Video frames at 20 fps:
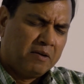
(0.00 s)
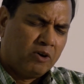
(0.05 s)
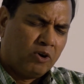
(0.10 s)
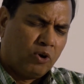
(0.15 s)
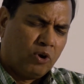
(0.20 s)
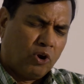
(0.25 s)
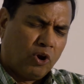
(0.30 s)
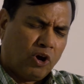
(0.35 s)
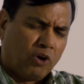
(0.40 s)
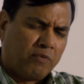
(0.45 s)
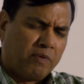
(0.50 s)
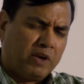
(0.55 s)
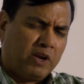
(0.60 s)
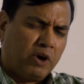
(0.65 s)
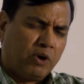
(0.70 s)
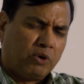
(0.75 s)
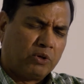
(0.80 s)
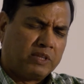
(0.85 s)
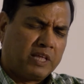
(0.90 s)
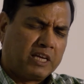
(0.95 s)
Oh Lord, we
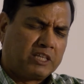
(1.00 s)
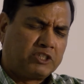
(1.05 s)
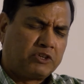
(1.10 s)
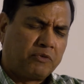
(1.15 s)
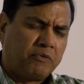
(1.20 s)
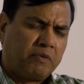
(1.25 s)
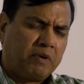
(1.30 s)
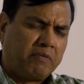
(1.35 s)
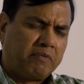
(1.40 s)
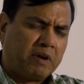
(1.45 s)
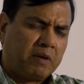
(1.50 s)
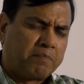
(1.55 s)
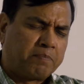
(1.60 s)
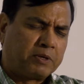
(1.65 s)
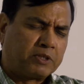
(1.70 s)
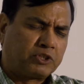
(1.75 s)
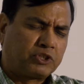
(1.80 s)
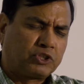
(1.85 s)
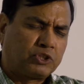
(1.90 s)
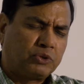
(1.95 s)
know that we will
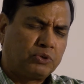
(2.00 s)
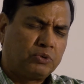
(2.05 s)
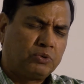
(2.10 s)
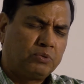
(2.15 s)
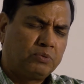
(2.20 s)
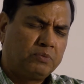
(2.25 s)
pursue.